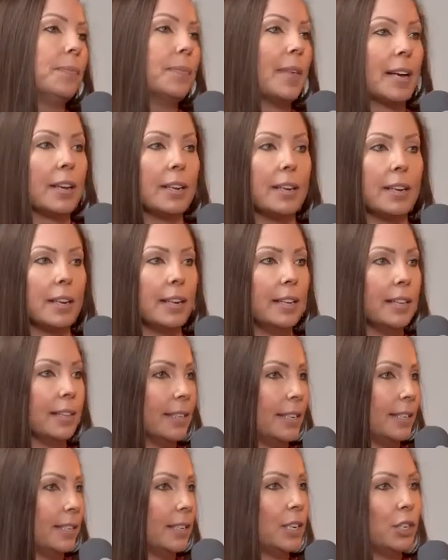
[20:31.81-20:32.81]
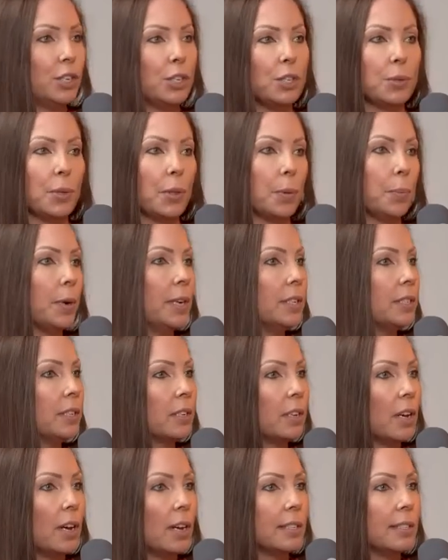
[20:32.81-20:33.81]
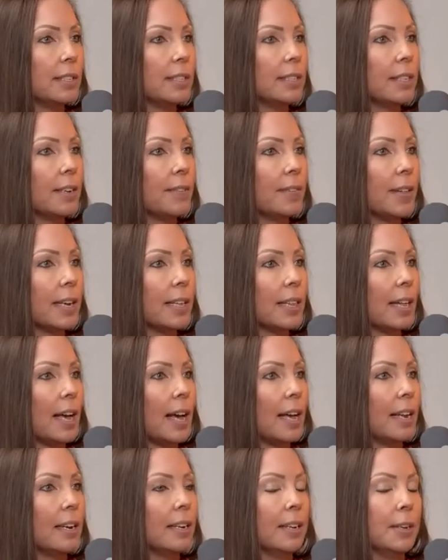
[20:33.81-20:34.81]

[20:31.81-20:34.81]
That could lead to issues with appraisal costs and stuff like that.